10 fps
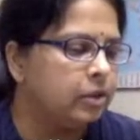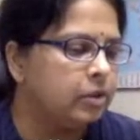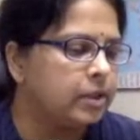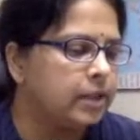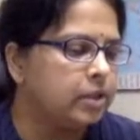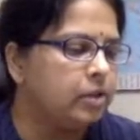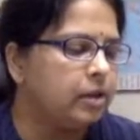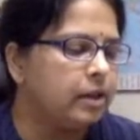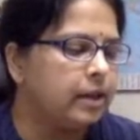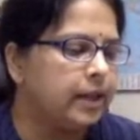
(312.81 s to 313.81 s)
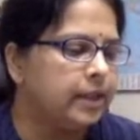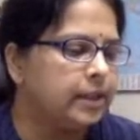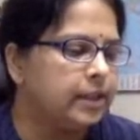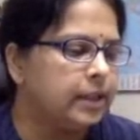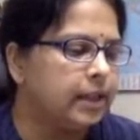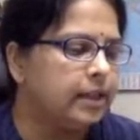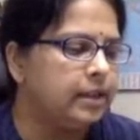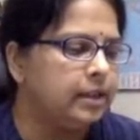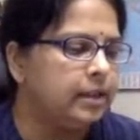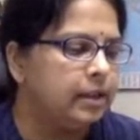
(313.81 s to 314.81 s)
You send your light
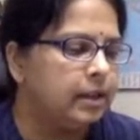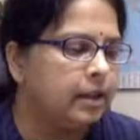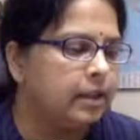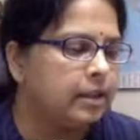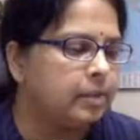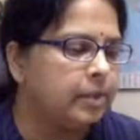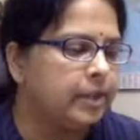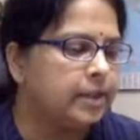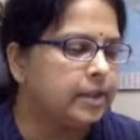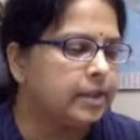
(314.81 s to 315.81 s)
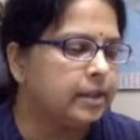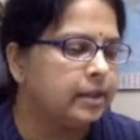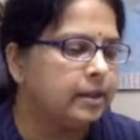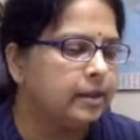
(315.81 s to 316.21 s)
in, it splits,